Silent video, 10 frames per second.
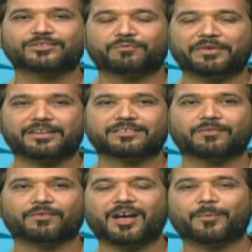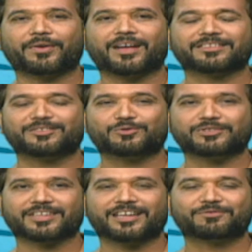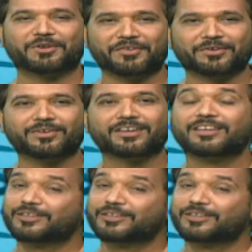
So fitness of Wahab Riaz and Yunus Khan is very good.